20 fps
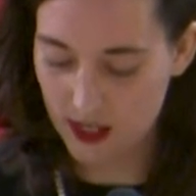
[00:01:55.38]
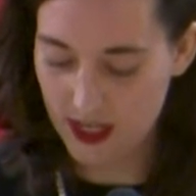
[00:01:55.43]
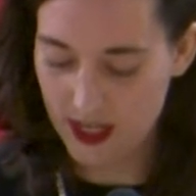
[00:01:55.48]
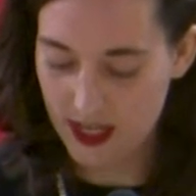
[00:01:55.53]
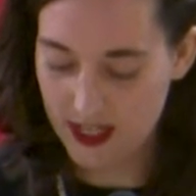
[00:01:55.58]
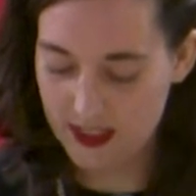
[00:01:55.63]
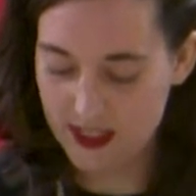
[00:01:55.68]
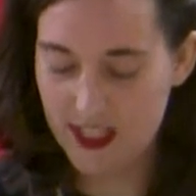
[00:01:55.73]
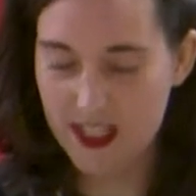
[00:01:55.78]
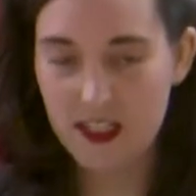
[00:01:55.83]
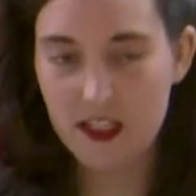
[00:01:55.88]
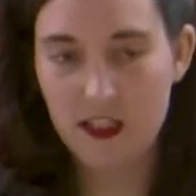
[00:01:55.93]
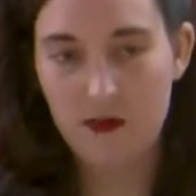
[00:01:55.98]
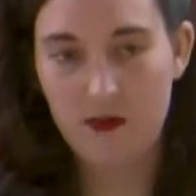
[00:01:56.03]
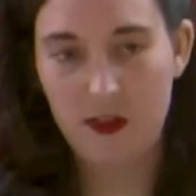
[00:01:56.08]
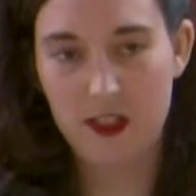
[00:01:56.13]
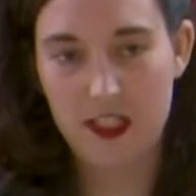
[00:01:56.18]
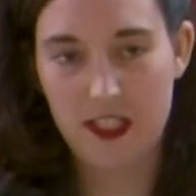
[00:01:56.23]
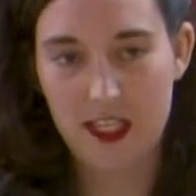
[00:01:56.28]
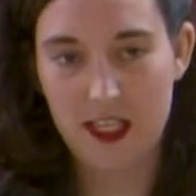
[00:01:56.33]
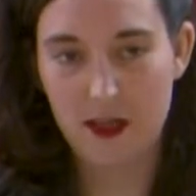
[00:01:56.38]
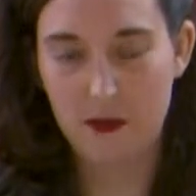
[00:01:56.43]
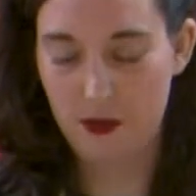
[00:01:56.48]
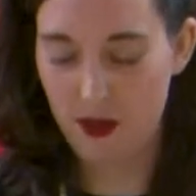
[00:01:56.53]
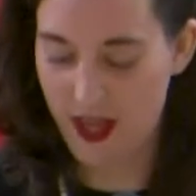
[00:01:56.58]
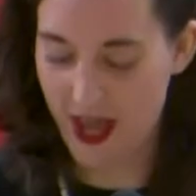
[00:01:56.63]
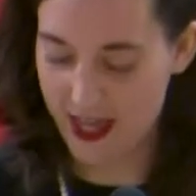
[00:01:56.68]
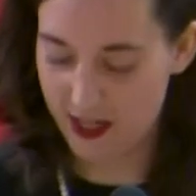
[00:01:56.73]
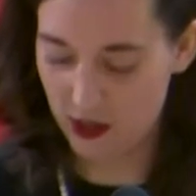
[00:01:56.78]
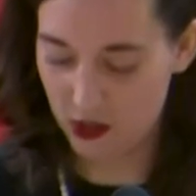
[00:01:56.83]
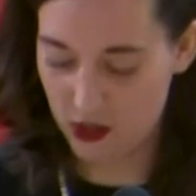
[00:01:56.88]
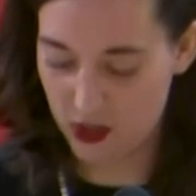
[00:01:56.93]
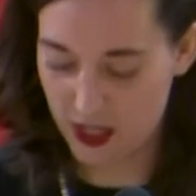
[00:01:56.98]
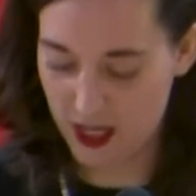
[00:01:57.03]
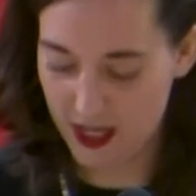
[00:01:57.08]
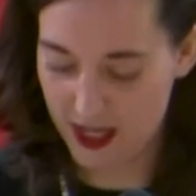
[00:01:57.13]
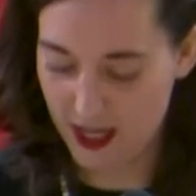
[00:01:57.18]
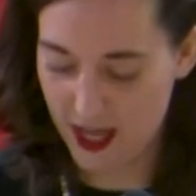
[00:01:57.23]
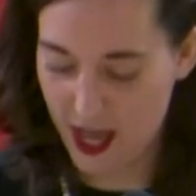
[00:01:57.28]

His indefatigable energy